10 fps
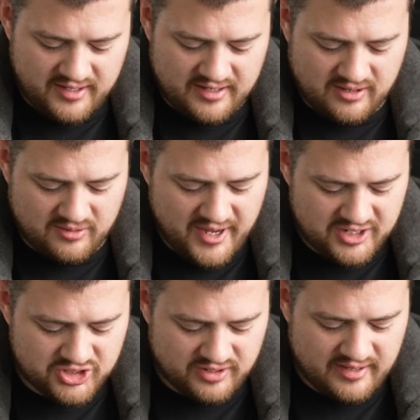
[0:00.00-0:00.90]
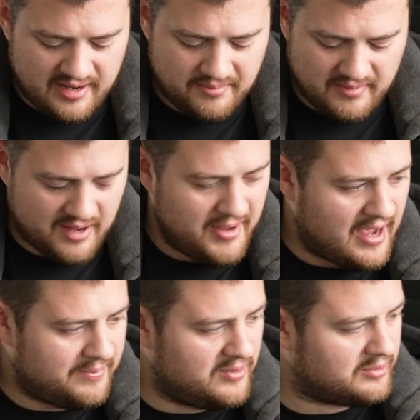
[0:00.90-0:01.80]
you know, make sure that I'm
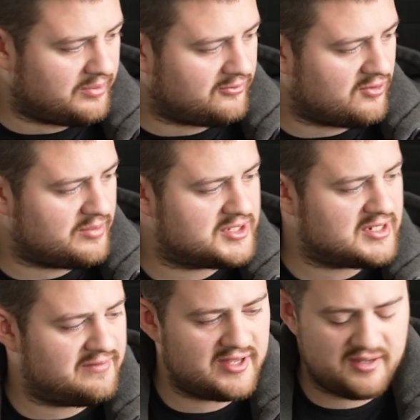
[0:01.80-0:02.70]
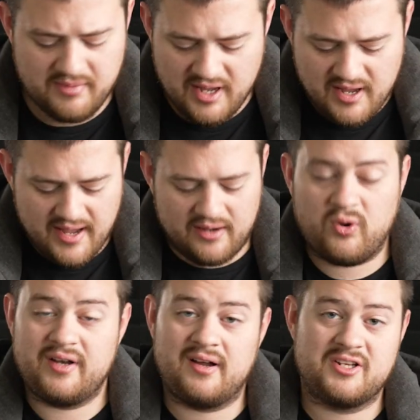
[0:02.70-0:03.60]
happy with the performance of them and
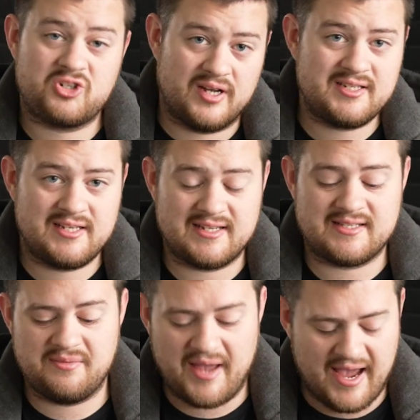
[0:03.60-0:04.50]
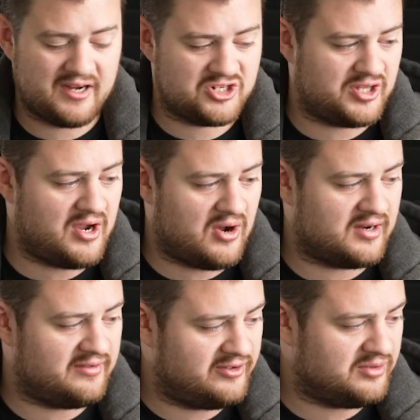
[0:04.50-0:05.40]
whatnot, stress test them actually on
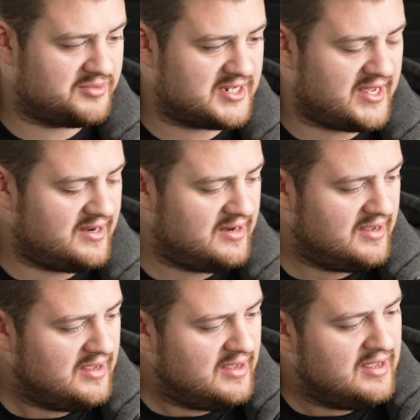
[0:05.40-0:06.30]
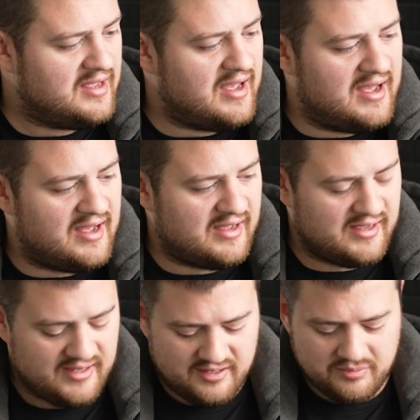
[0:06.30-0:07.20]
a film set
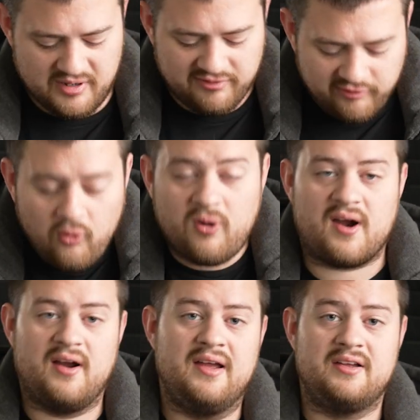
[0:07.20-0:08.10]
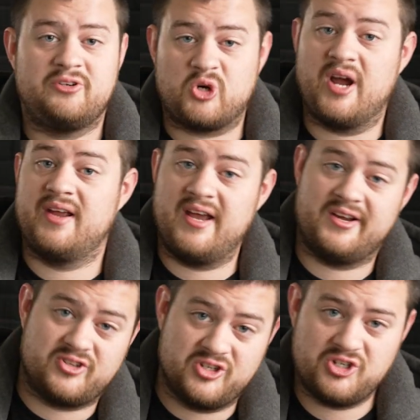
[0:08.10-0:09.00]
before trying to
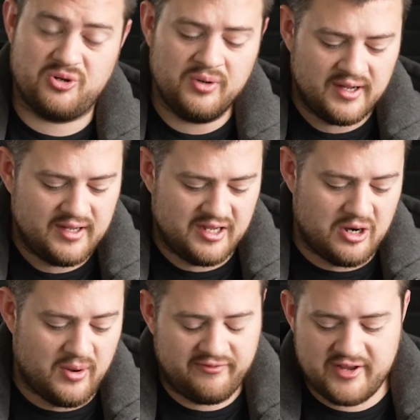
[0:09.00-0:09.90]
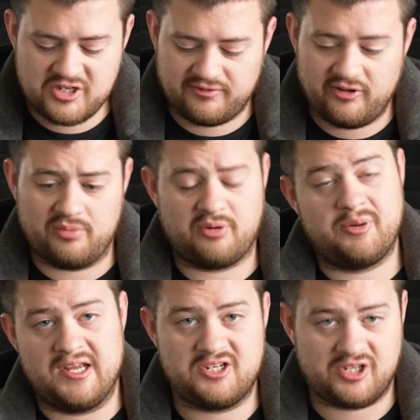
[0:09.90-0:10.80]
actually shoot, you know, a feature film or
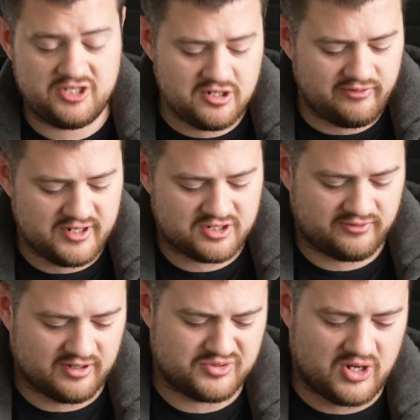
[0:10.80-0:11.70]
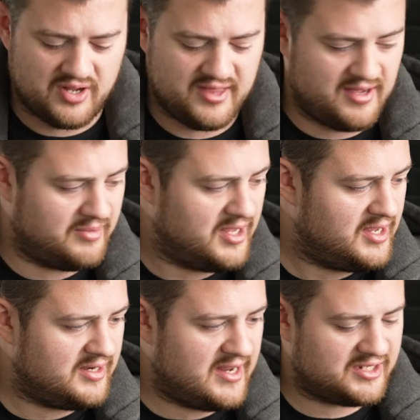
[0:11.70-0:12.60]
potentially 2 feature films on them
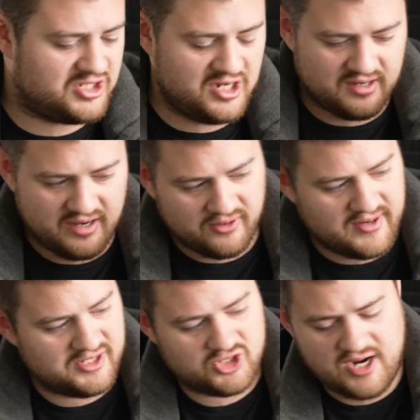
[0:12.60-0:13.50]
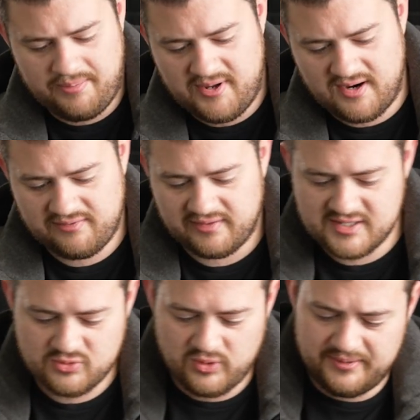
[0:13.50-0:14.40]
next year. Another great strap here for
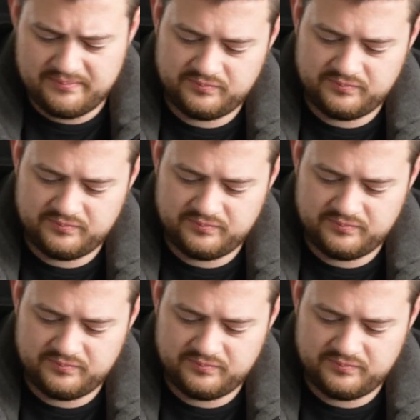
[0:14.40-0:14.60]
this one.